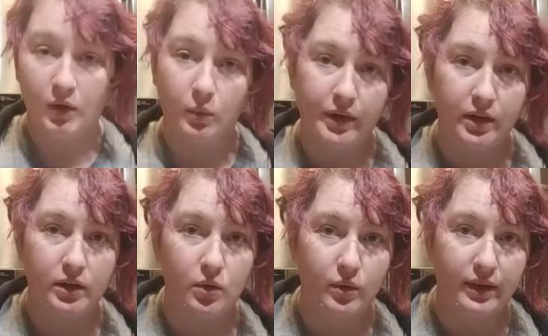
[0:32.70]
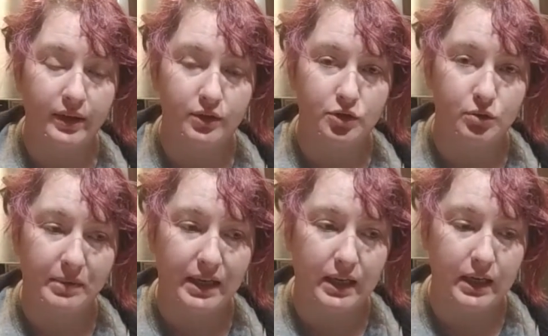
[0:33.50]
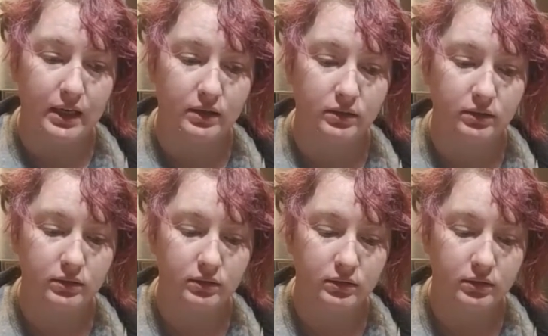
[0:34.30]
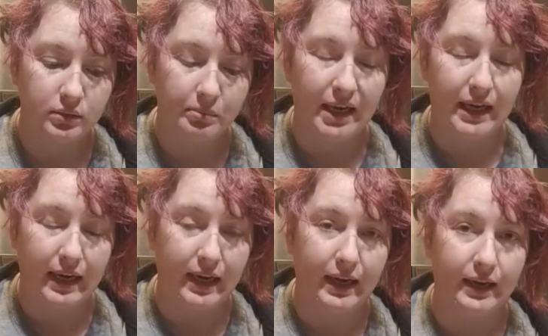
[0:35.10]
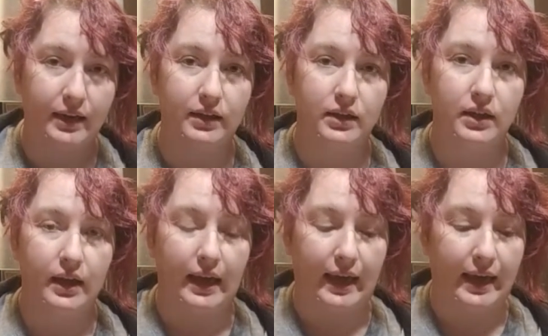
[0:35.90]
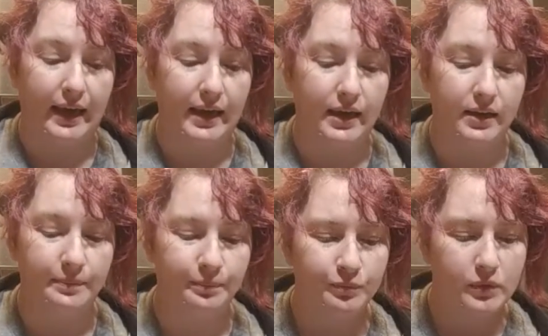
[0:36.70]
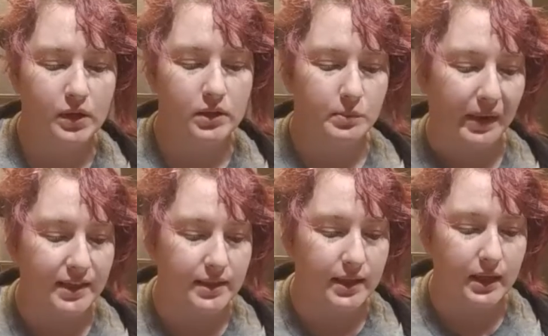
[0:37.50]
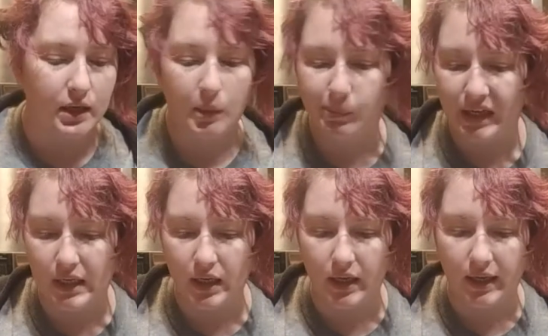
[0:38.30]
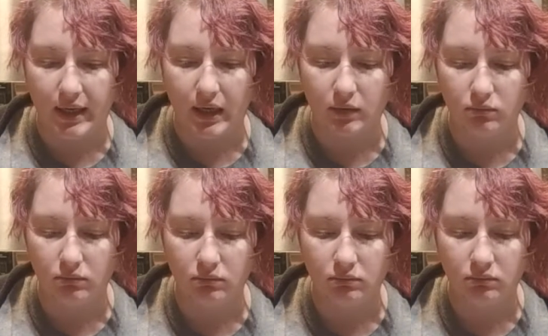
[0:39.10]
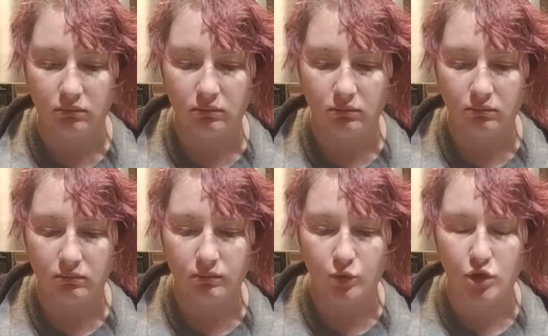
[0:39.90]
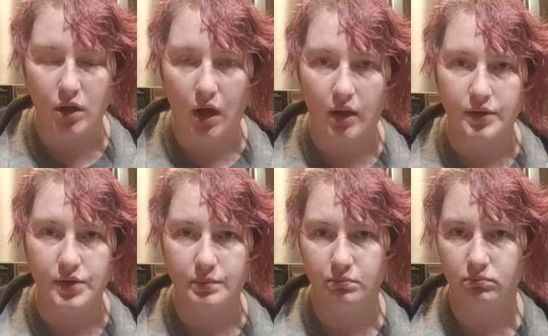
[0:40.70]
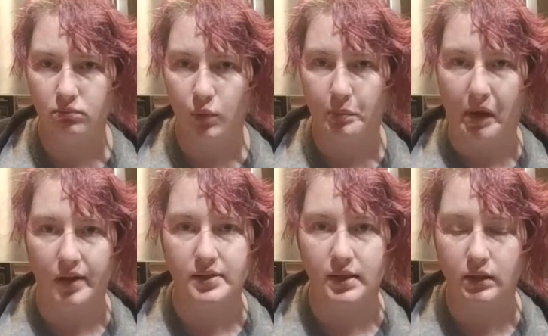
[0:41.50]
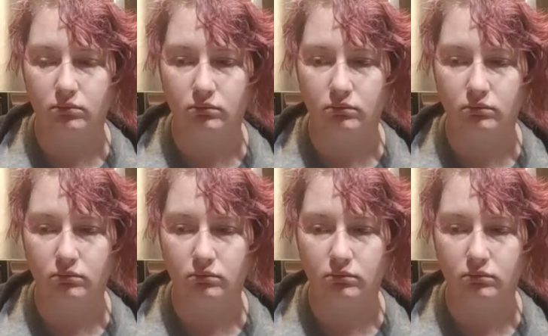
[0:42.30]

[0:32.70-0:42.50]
we are going to be making a spicy peanut sauce with pasta.